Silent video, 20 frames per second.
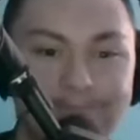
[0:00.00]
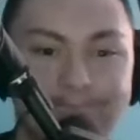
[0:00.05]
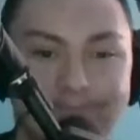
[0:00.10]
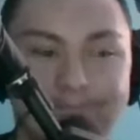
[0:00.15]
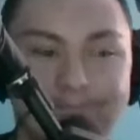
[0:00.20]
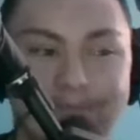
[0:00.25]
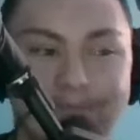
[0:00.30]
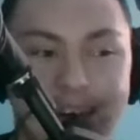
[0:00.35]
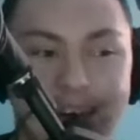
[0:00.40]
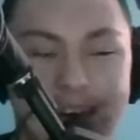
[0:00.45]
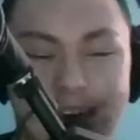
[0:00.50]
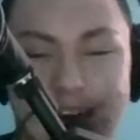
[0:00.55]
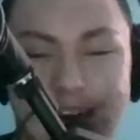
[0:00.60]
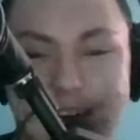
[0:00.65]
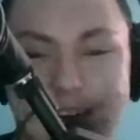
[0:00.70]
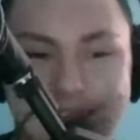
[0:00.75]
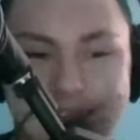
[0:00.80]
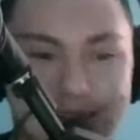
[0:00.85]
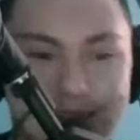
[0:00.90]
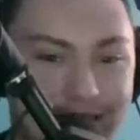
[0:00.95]
Mm-hmm.
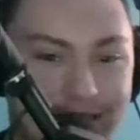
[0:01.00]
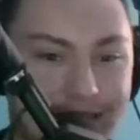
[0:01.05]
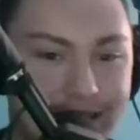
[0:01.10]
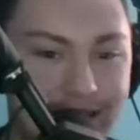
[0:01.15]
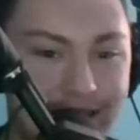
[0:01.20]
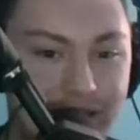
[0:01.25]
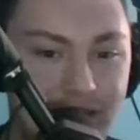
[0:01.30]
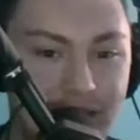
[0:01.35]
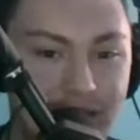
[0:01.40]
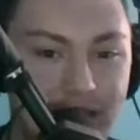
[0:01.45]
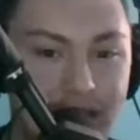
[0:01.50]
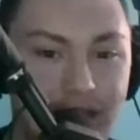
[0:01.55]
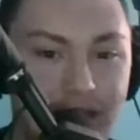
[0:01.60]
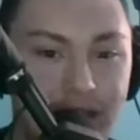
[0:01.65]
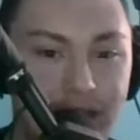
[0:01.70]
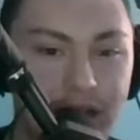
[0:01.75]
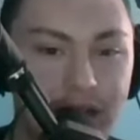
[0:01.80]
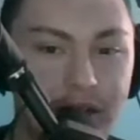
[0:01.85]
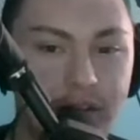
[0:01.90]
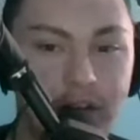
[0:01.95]
It sure is.
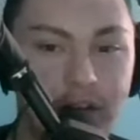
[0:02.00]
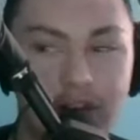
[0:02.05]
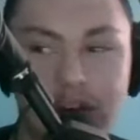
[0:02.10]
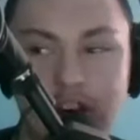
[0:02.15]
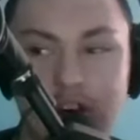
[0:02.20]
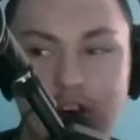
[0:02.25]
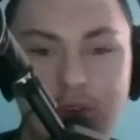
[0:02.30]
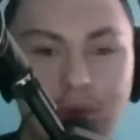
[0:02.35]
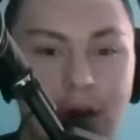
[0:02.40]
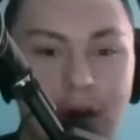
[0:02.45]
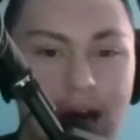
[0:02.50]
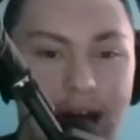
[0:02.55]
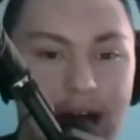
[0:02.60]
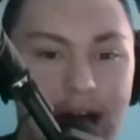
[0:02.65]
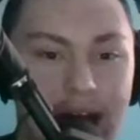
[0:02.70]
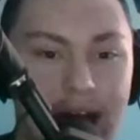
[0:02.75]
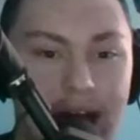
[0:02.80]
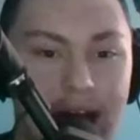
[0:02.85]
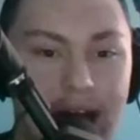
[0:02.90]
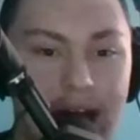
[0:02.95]
So do you
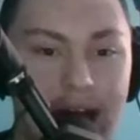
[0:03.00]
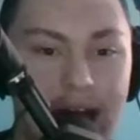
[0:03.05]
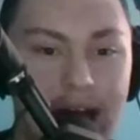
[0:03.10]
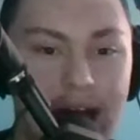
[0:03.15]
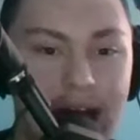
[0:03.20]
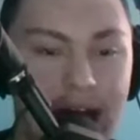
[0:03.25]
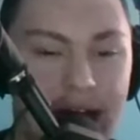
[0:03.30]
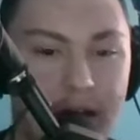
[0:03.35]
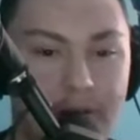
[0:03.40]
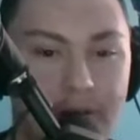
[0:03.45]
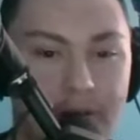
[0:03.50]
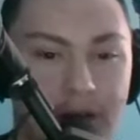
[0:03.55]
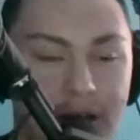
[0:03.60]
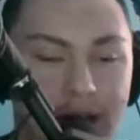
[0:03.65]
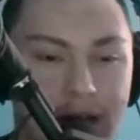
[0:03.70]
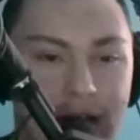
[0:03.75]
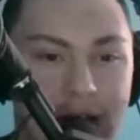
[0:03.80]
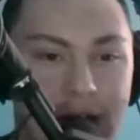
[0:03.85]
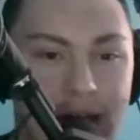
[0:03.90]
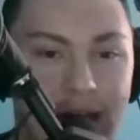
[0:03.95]
have
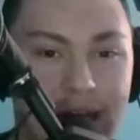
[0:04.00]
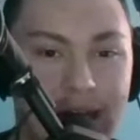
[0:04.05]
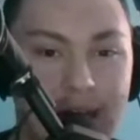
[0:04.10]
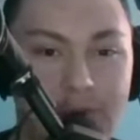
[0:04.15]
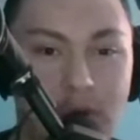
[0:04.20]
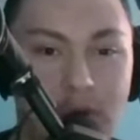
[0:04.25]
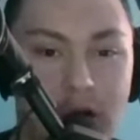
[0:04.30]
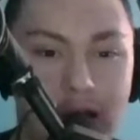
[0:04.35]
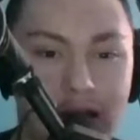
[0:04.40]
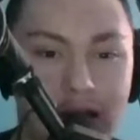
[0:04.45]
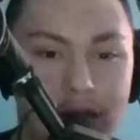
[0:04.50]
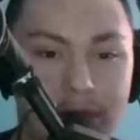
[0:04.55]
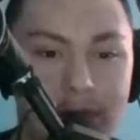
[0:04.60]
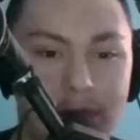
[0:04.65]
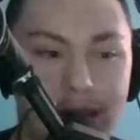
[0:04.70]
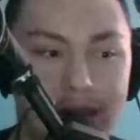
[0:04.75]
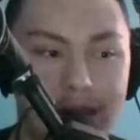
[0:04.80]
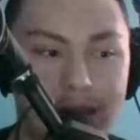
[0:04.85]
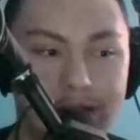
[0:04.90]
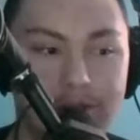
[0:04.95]
anyone
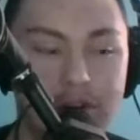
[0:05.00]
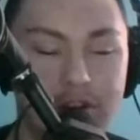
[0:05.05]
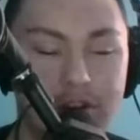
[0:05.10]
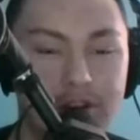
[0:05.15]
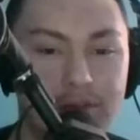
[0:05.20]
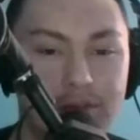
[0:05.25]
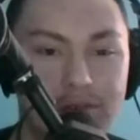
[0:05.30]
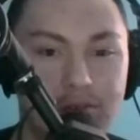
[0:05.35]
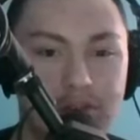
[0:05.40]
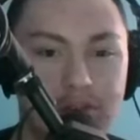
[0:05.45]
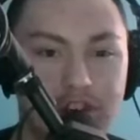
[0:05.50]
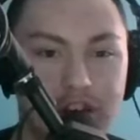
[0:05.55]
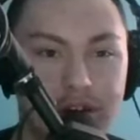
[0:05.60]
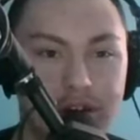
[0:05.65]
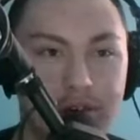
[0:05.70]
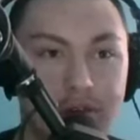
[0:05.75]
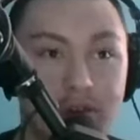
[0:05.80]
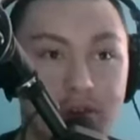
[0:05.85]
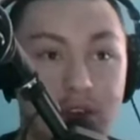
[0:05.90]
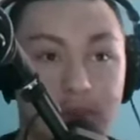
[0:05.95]
that you could
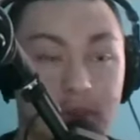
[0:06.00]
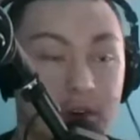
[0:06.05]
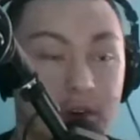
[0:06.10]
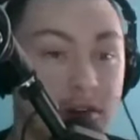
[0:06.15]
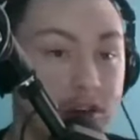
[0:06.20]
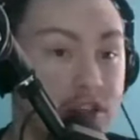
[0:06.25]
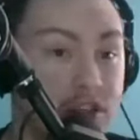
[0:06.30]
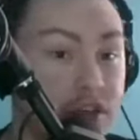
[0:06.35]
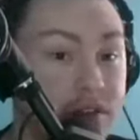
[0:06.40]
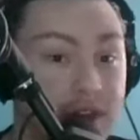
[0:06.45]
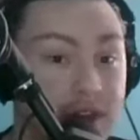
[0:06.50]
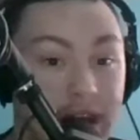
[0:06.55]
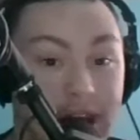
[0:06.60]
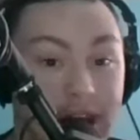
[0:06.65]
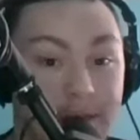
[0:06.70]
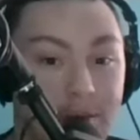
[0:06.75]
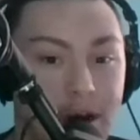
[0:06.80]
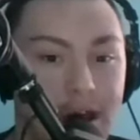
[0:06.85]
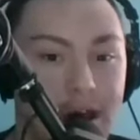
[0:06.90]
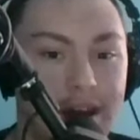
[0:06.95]
choose, if you could choose
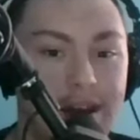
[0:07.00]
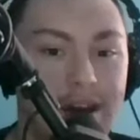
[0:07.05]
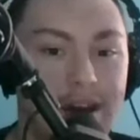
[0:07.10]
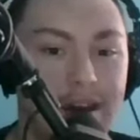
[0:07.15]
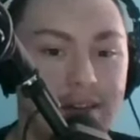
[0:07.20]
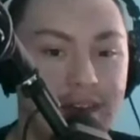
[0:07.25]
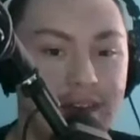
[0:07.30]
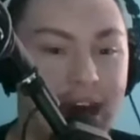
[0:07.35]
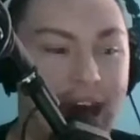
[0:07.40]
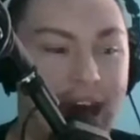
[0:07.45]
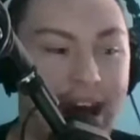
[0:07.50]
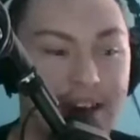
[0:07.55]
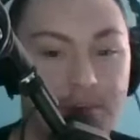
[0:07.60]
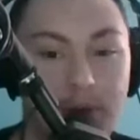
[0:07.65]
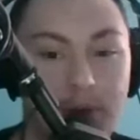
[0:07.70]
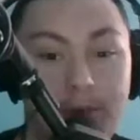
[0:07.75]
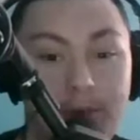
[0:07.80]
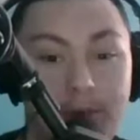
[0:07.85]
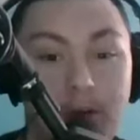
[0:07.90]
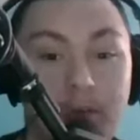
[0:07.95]
anyone to act
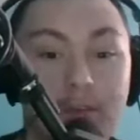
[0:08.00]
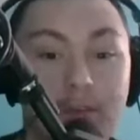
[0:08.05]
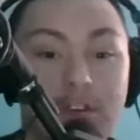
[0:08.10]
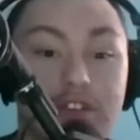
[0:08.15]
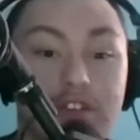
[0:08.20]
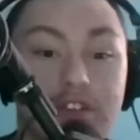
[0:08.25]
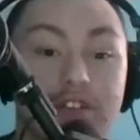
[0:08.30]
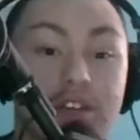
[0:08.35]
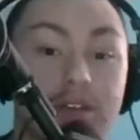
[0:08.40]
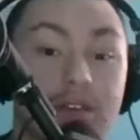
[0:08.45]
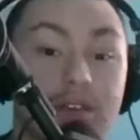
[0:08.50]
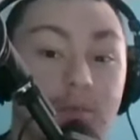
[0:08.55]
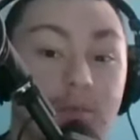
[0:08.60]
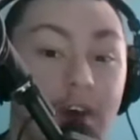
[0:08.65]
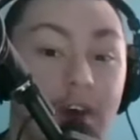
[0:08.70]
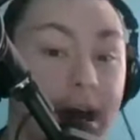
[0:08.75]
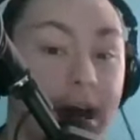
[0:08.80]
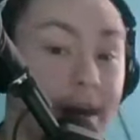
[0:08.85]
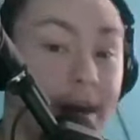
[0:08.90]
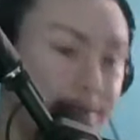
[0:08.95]
with, who would you choose and
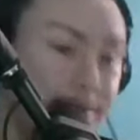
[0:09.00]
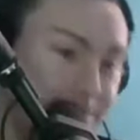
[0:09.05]
why?